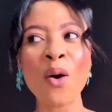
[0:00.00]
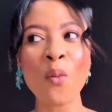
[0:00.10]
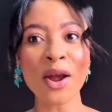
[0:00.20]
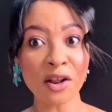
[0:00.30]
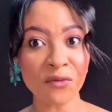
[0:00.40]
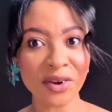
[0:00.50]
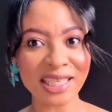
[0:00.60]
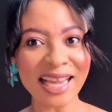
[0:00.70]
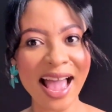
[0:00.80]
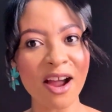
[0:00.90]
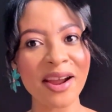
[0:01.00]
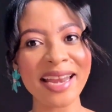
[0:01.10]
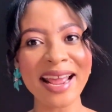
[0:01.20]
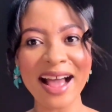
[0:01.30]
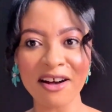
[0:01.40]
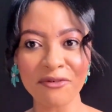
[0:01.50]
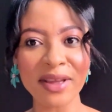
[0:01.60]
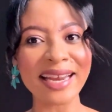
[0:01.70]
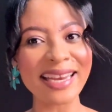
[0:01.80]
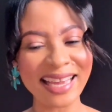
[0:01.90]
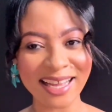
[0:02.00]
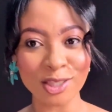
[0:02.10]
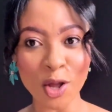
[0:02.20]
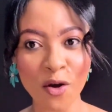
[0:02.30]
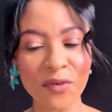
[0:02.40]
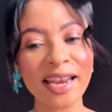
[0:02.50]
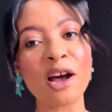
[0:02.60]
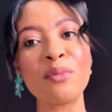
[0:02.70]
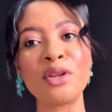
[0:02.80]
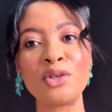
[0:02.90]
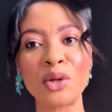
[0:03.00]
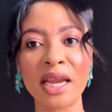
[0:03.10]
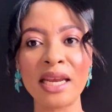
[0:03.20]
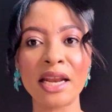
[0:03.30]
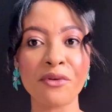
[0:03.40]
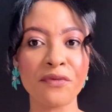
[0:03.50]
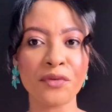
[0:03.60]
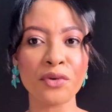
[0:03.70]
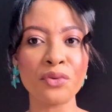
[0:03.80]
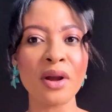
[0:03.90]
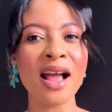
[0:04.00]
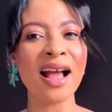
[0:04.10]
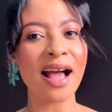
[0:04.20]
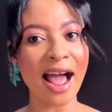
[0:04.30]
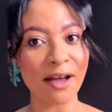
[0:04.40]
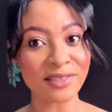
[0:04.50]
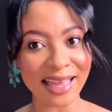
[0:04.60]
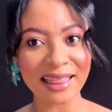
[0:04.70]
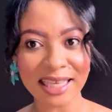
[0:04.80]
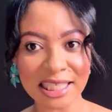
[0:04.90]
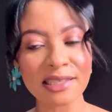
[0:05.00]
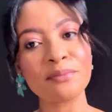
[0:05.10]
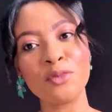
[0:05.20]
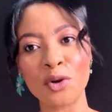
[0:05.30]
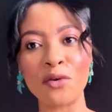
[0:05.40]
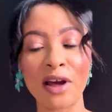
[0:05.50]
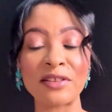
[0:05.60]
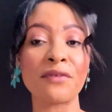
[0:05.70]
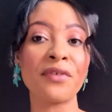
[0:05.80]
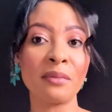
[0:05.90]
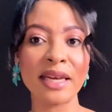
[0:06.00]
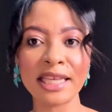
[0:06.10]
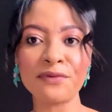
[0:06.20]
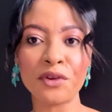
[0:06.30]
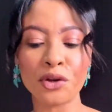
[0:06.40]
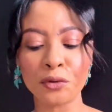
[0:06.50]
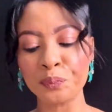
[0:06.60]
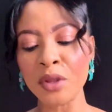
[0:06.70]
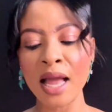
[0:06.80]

One of which I already have a decant of, and I'll be doing the review after this, after filming this video.